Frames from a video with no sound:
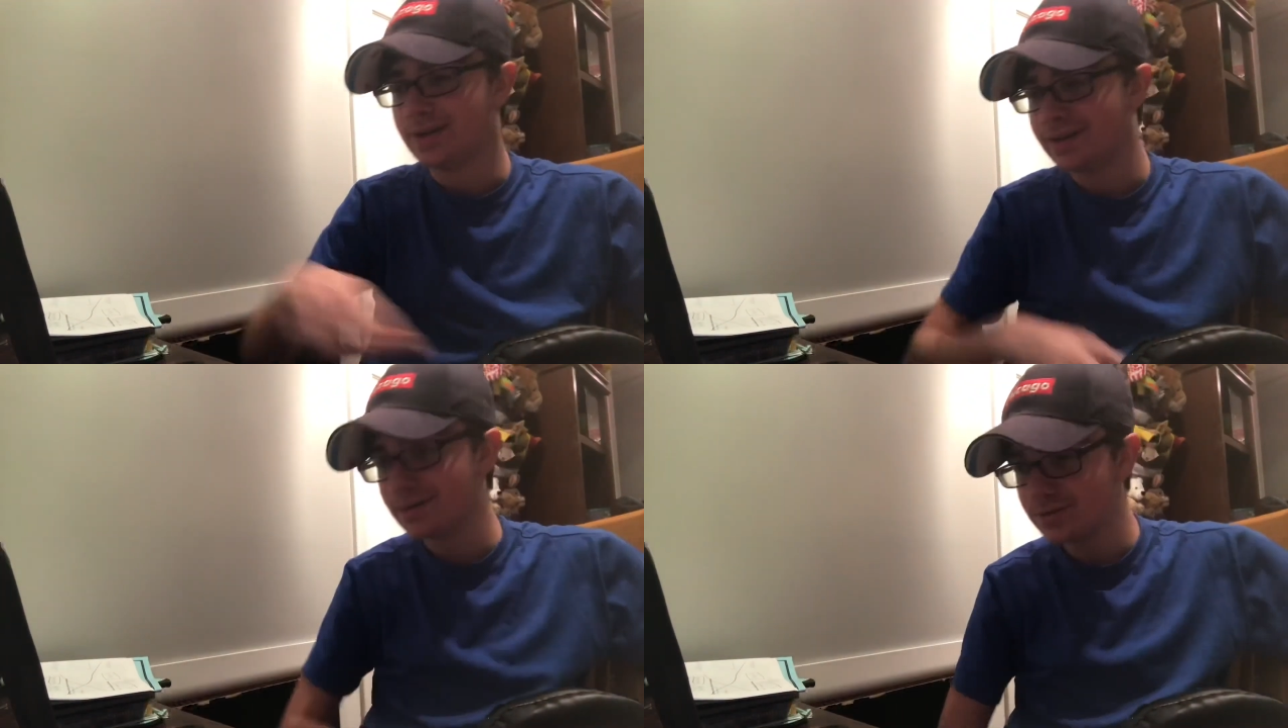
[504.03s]

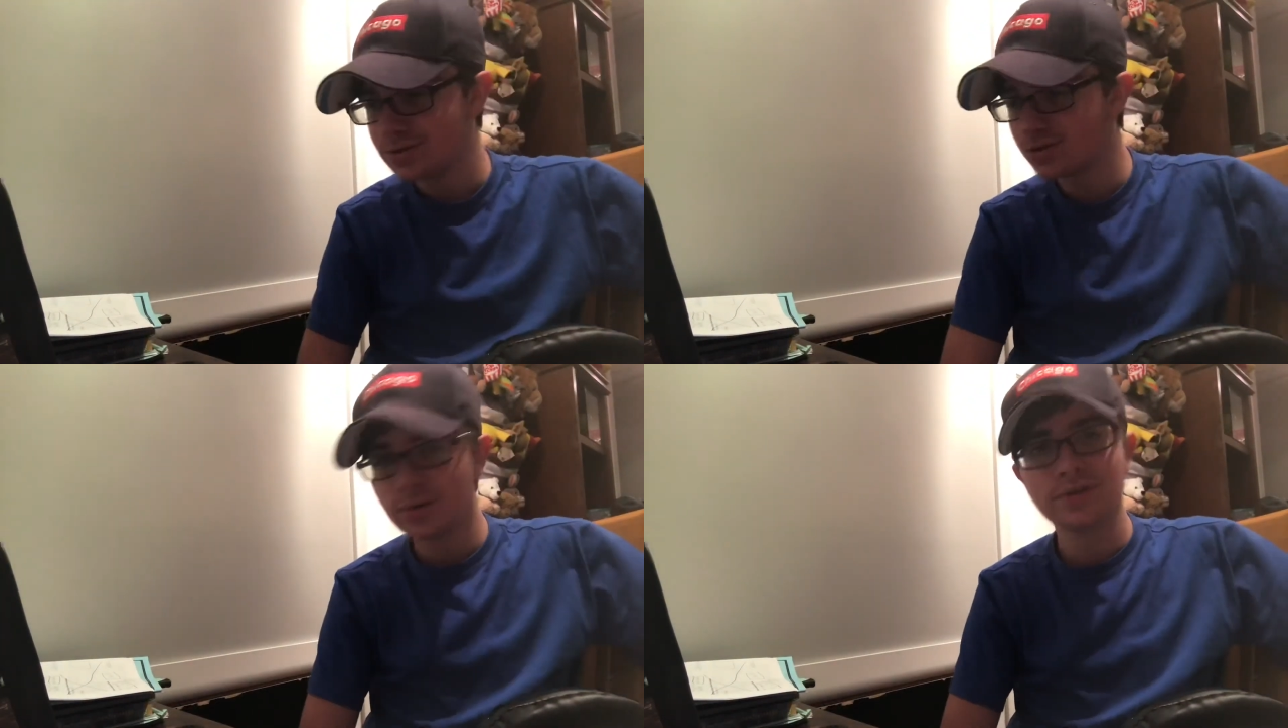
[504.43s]
It was
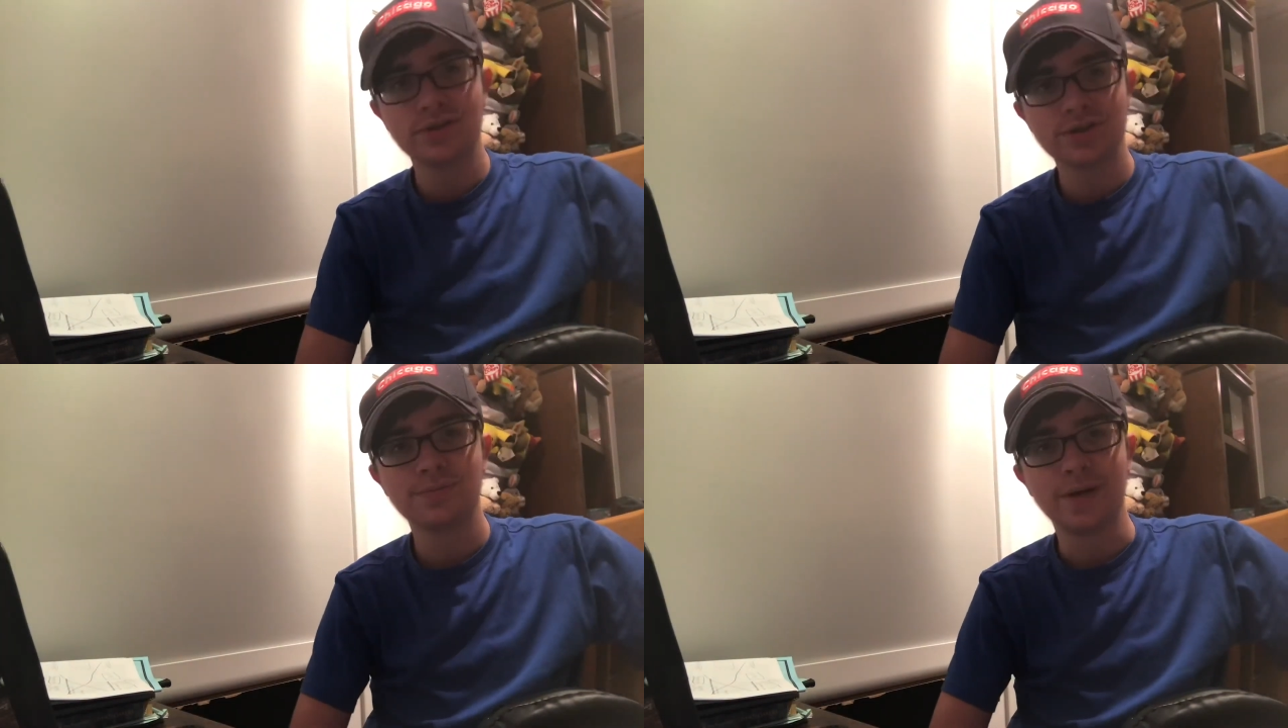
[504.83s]
short and
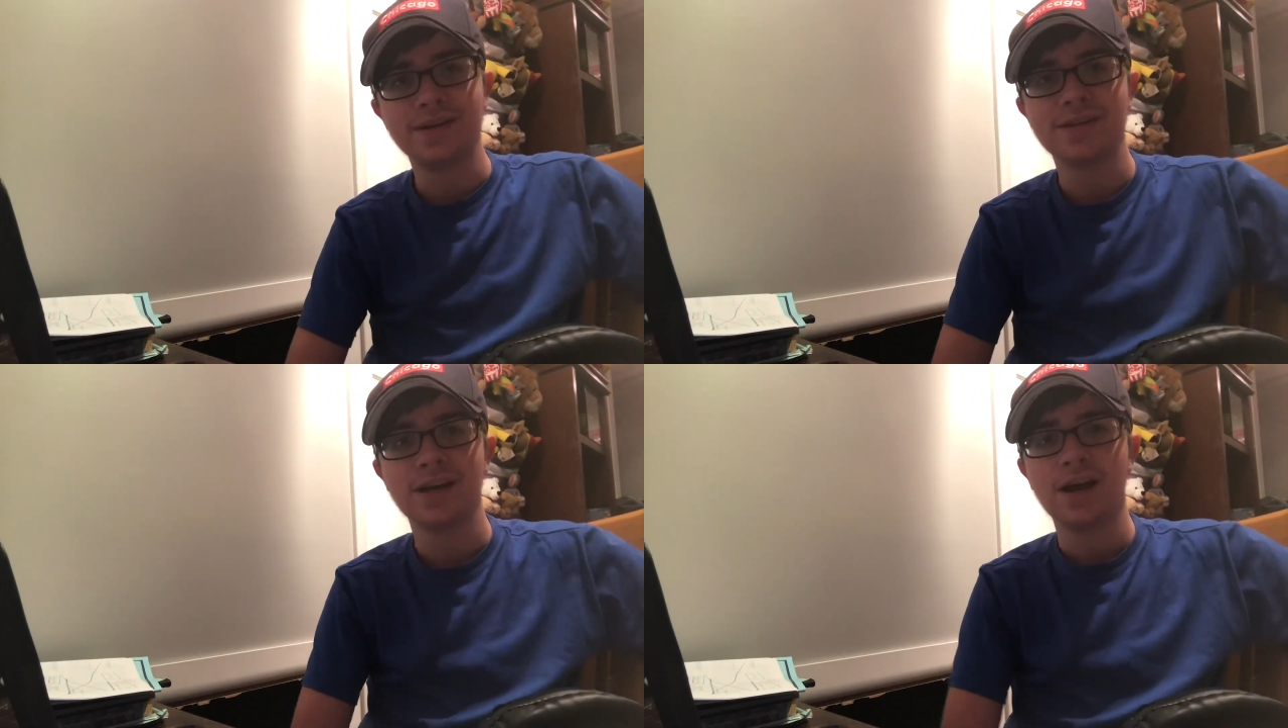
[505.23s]

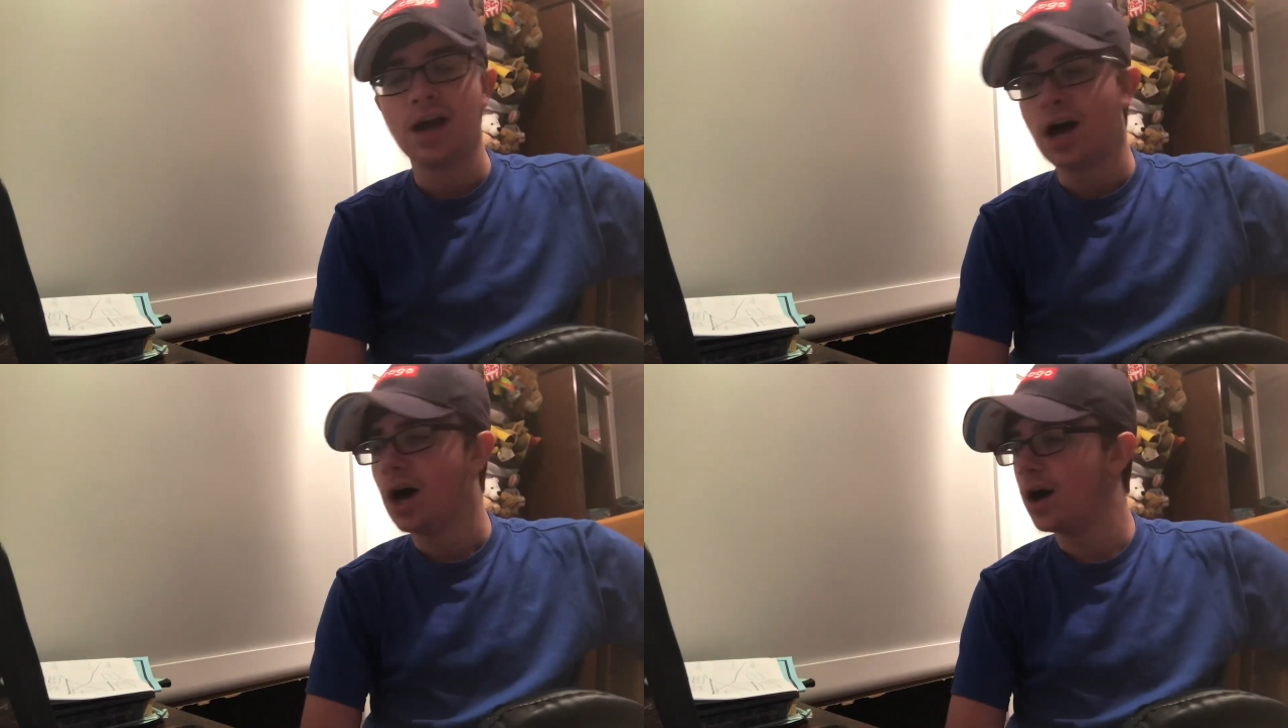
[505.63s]
sweet.
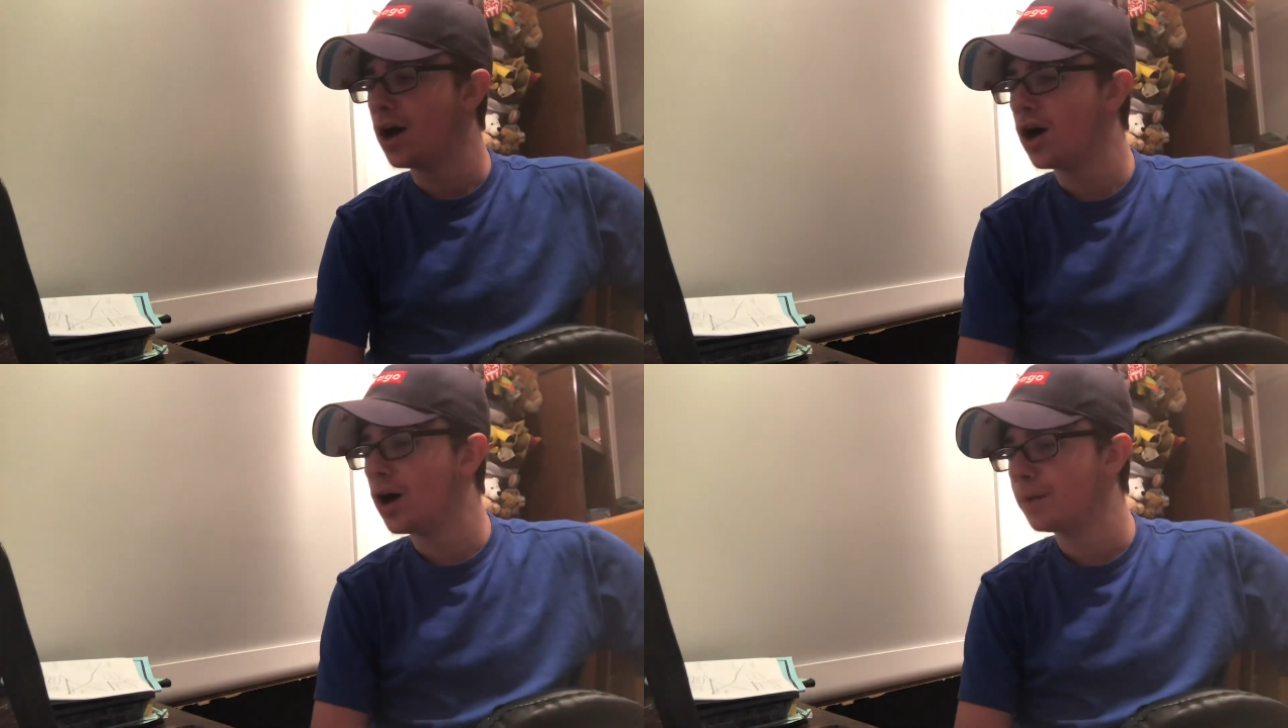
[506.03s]

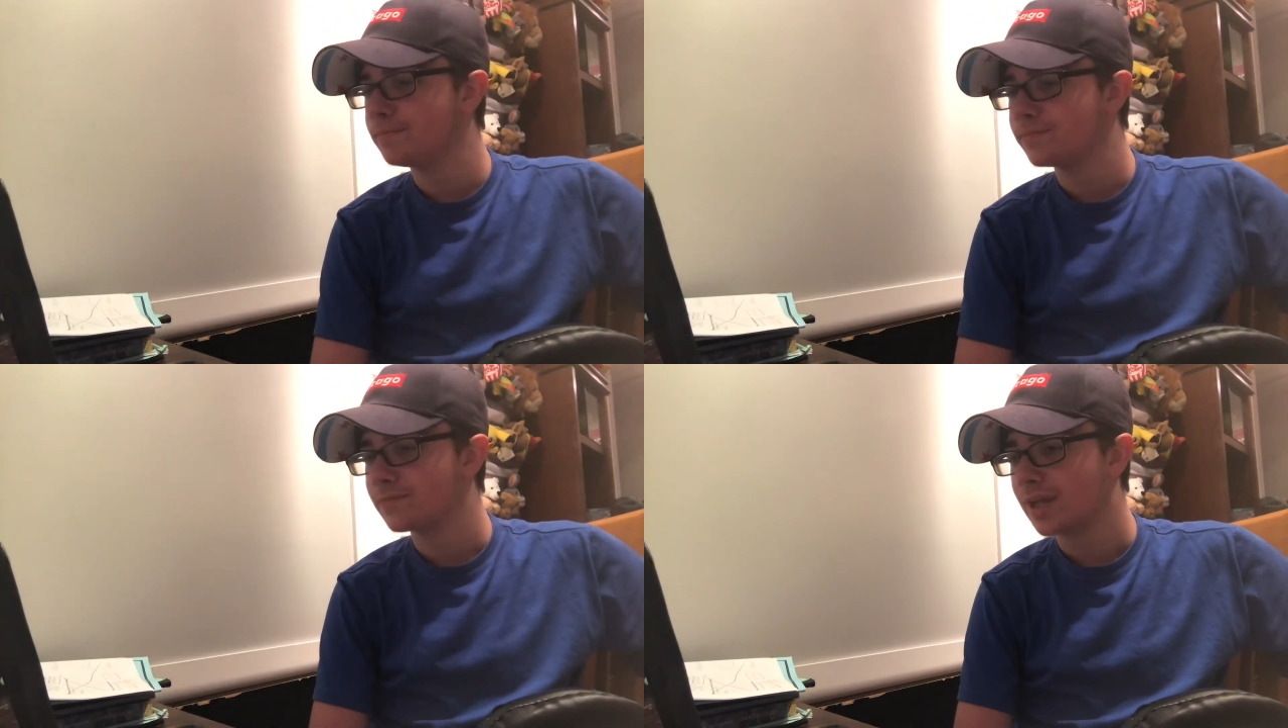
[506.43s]

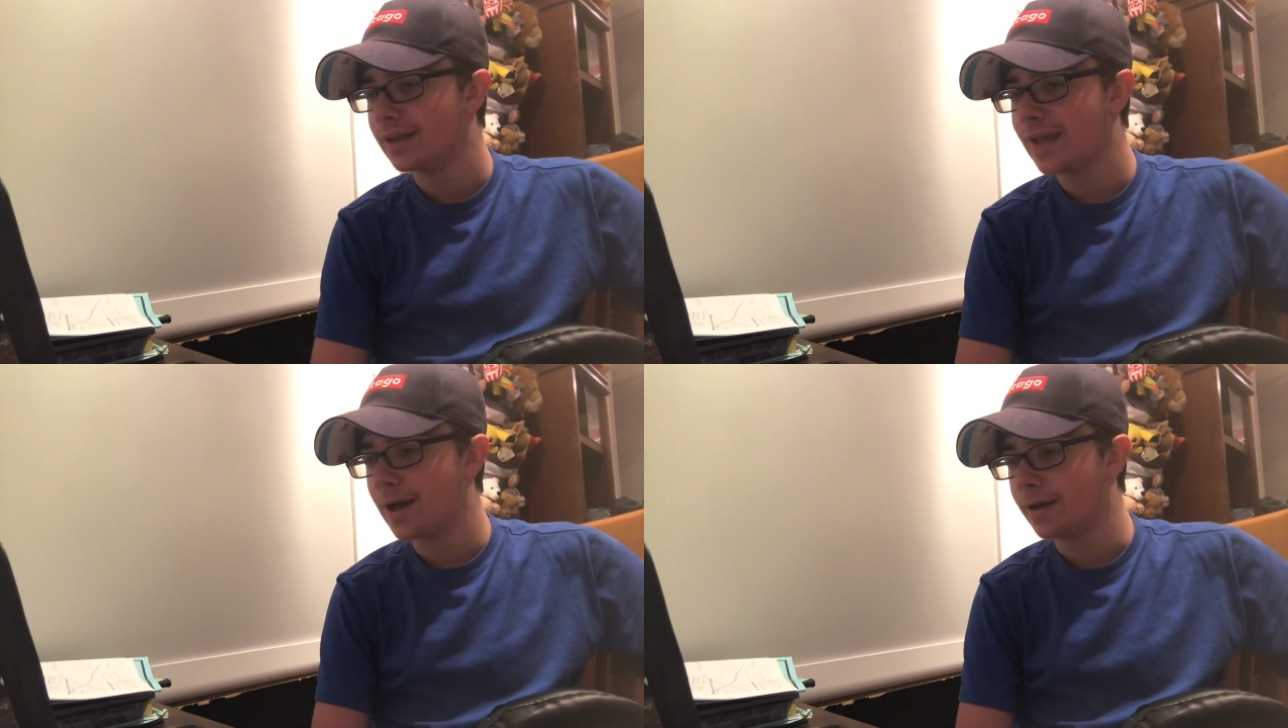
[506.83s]

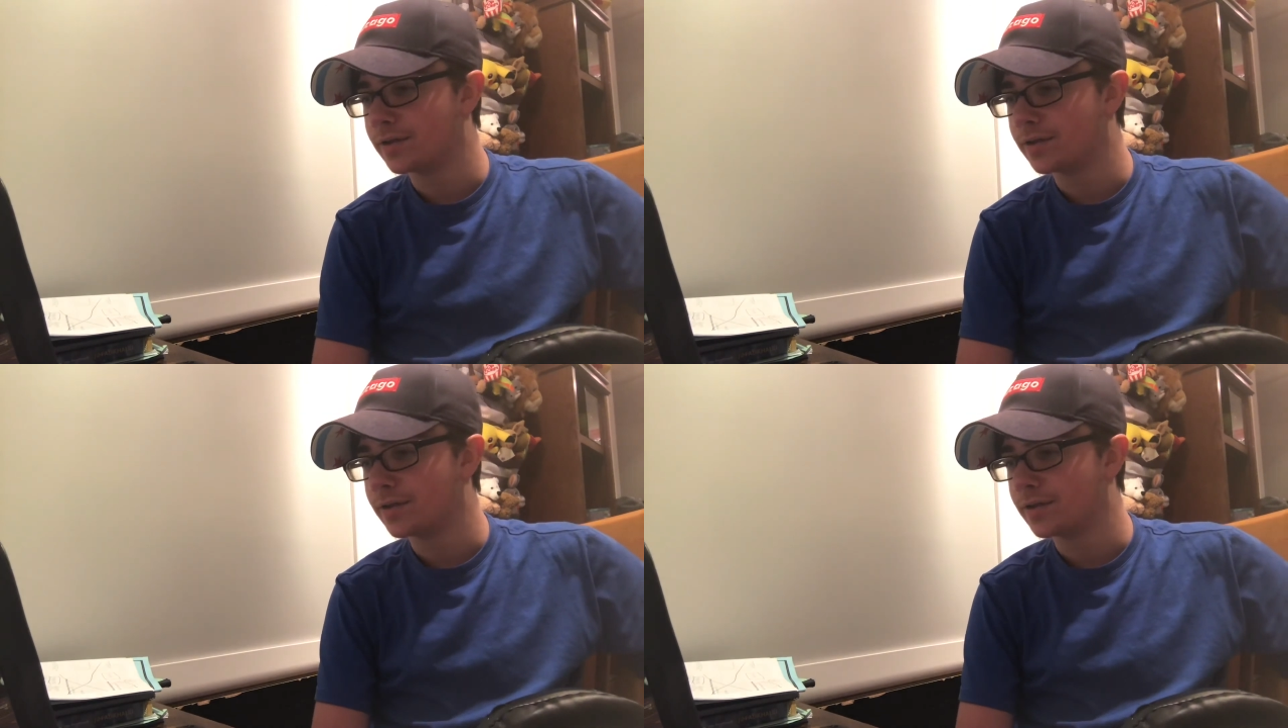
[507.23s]
Yeah,